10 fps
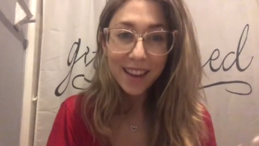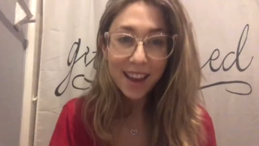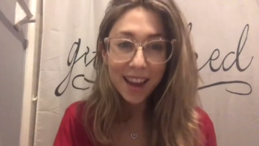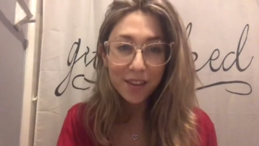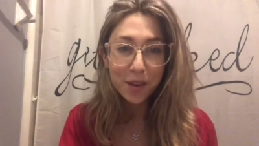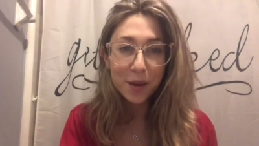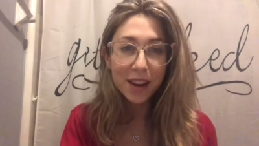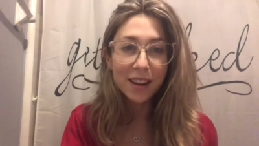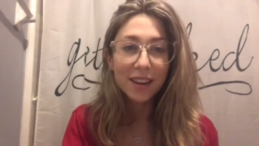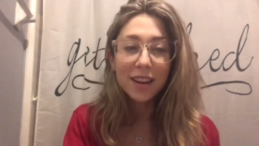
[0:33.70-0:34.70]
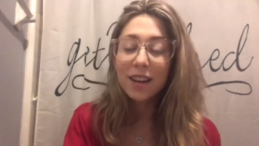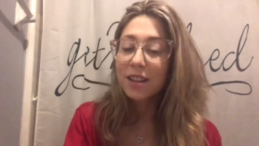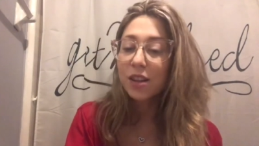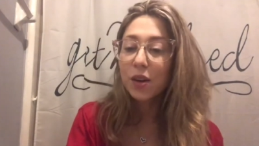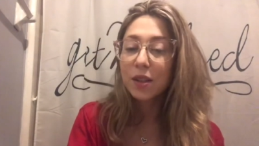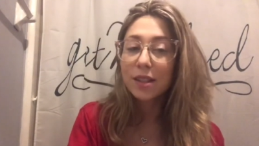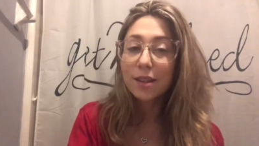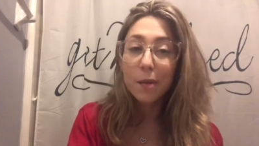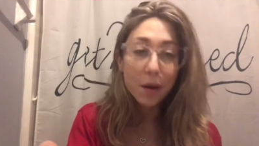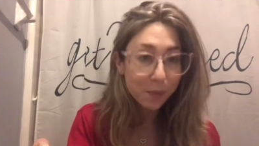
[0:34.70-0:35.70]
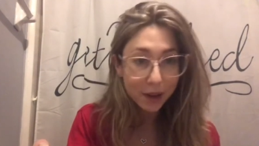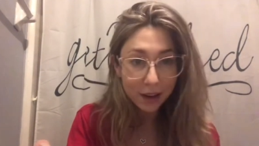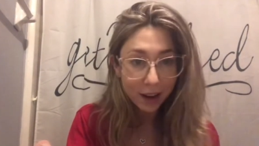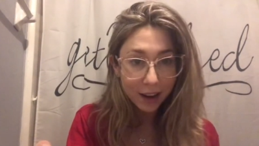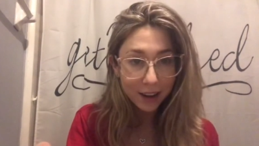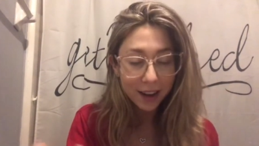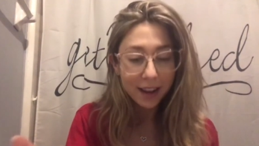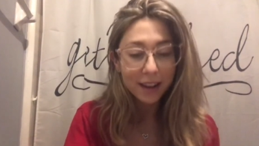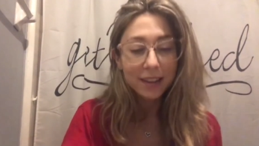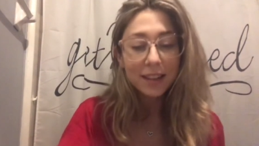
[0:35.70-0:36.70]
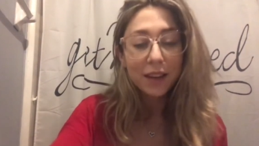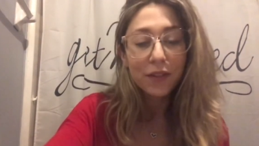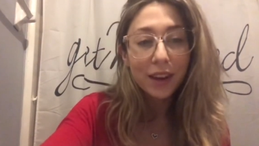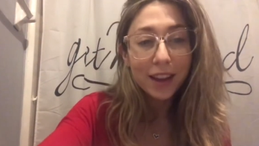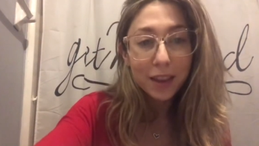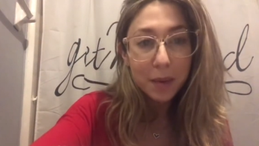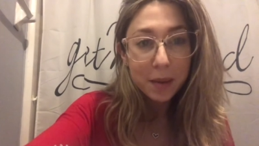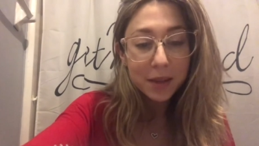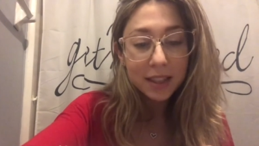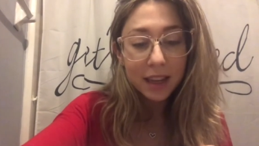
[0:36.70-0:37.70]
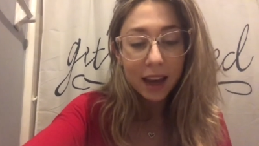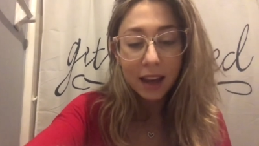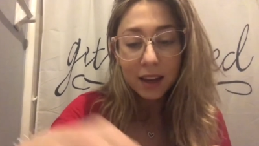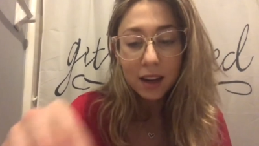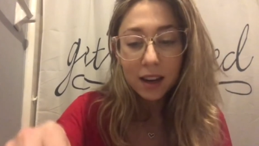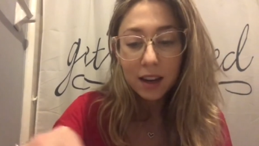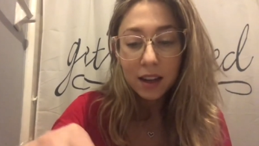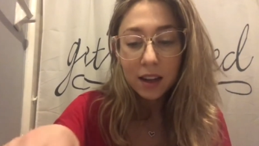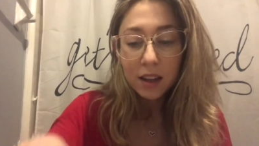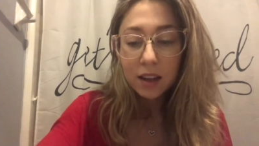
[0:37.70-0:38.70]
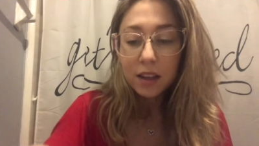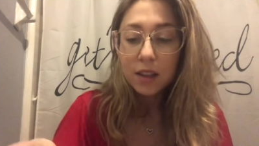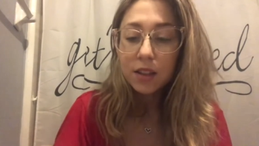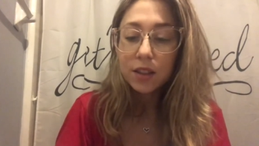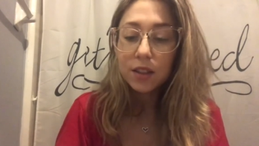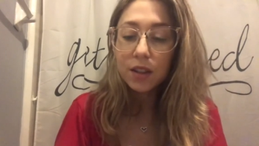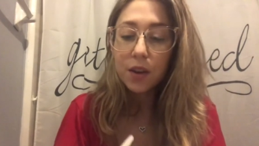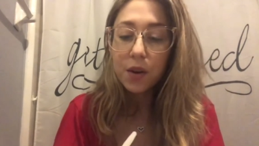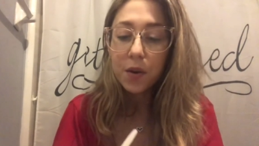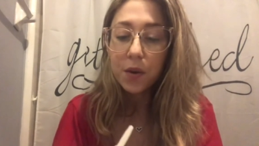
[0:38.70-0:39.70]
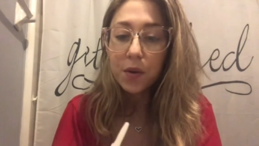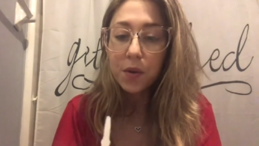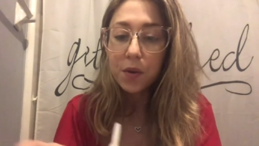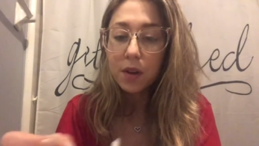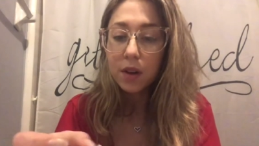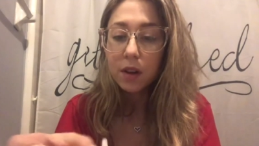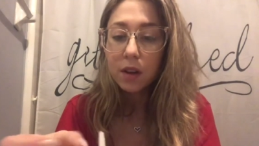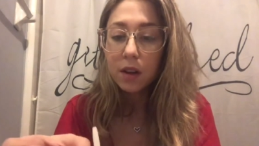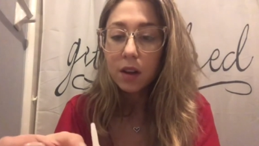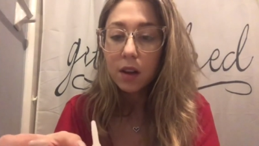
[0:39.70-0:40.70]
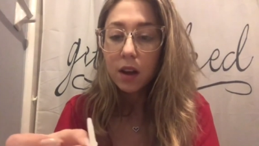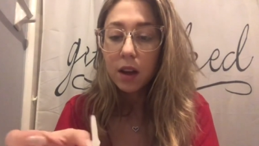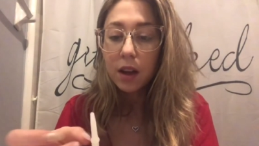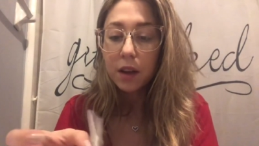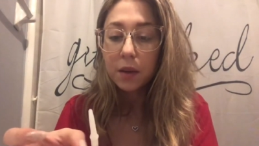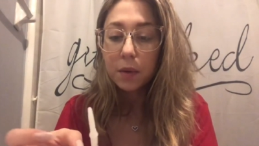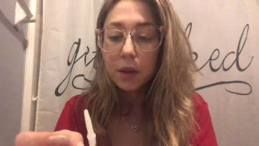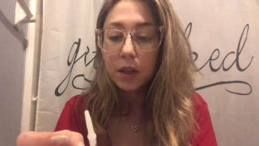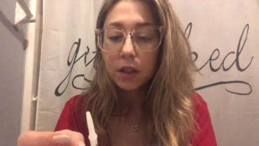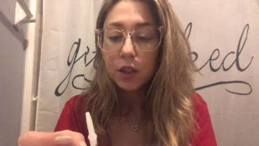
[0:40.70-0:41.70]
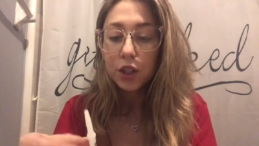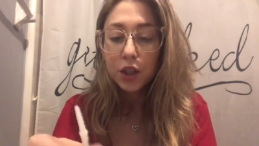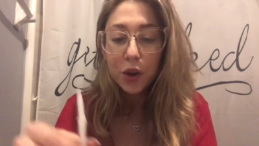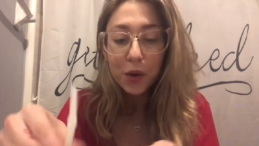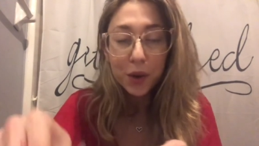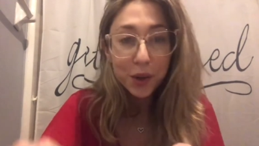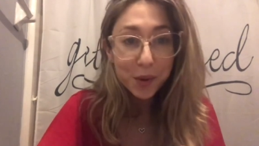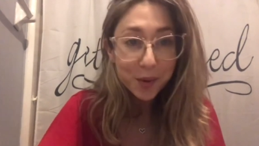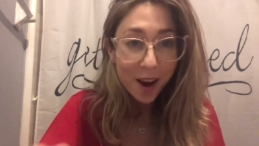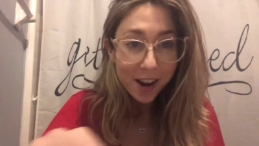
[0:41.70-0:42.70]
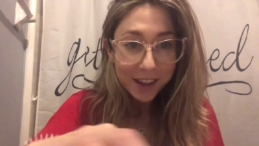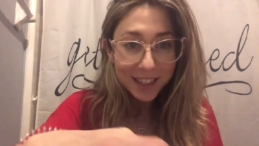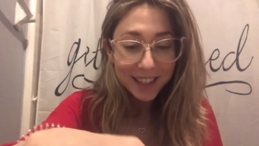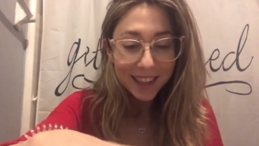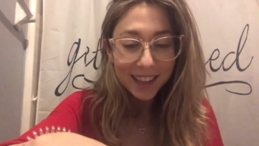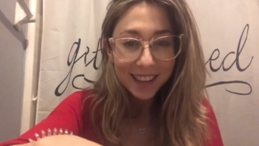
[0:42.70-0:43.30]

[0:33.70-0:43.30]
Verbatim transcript: Hey everyone, so it's about midnight and I'm feeding the babies again. So I will show you Roxy.